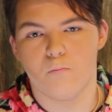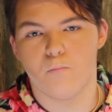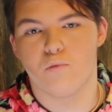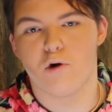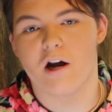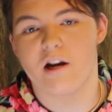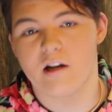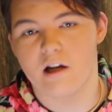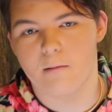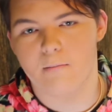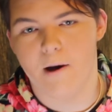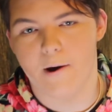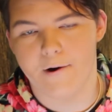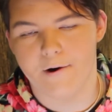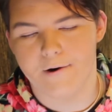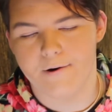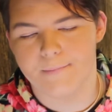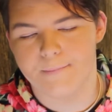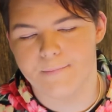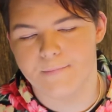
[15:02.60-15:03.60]
brightening
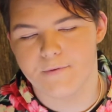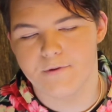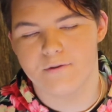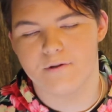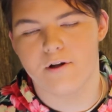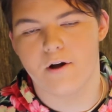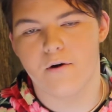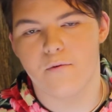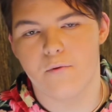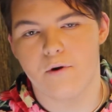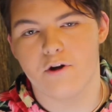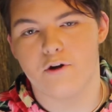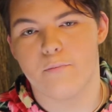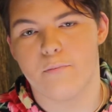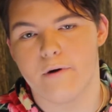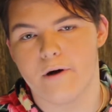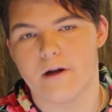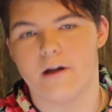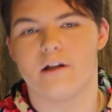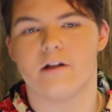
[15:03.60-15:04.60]
powder, so where you
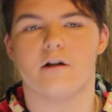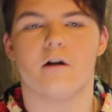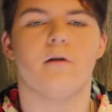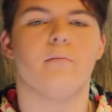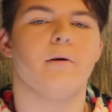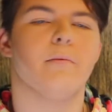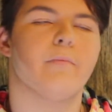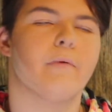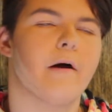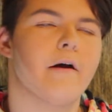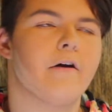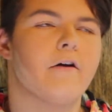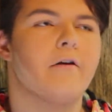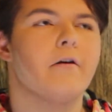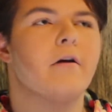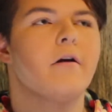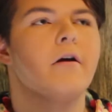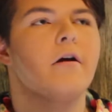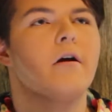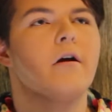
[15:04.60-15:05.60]
put it is going to be brighter,
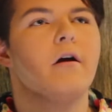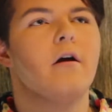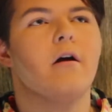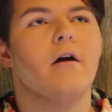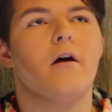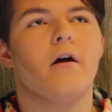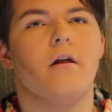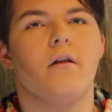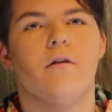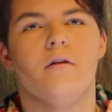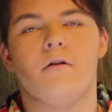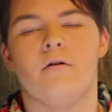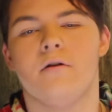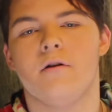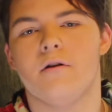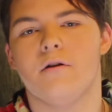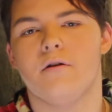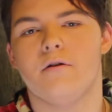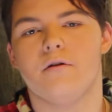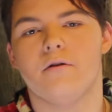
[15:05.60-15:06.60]
and the
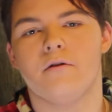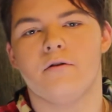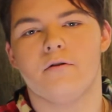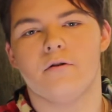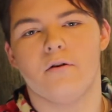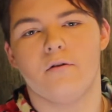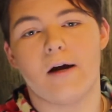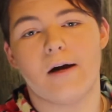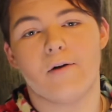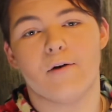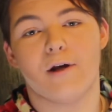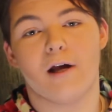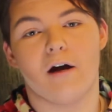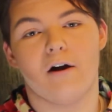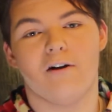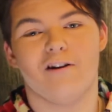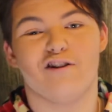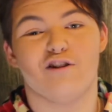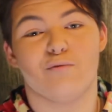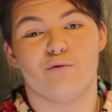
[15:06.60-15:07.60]
surrounding
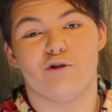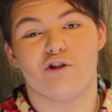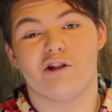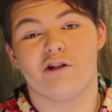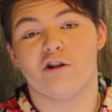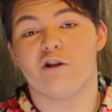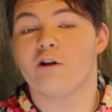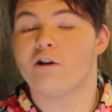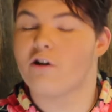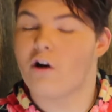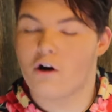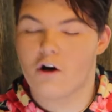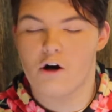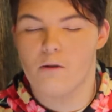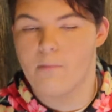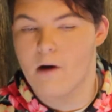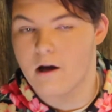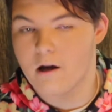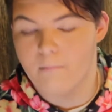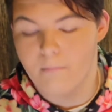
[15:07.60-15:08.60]
areas will just look darker
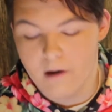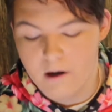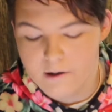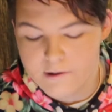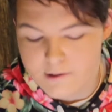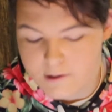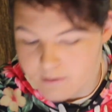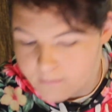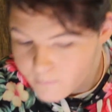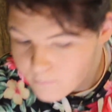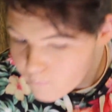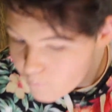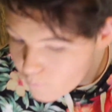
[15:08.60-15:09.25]
by comparison.